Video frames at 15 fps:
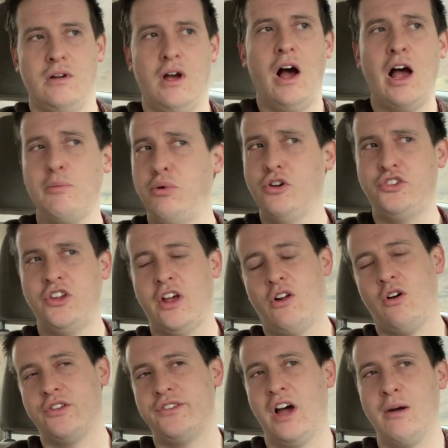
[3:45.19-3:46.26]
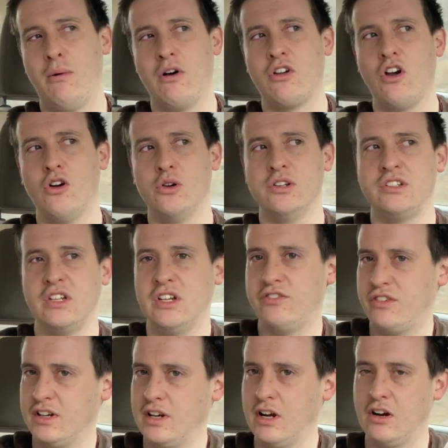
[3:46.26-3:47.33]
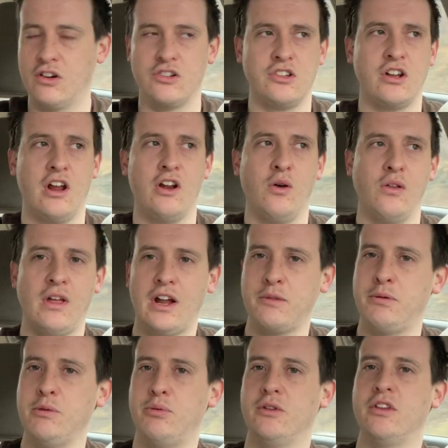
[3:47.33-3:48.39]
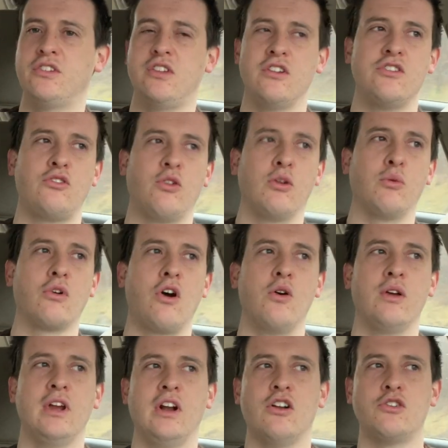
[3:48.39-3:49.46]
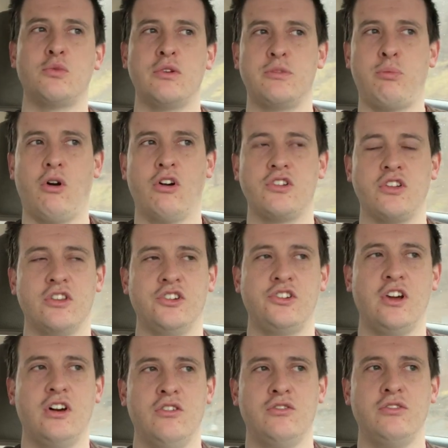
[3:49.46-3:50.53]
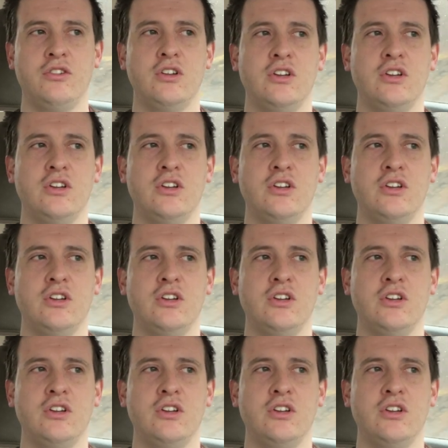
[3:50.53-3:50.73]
I push that all the time. I'll go even years, and I know a lot of people in this industry will go years with parts on the shelf.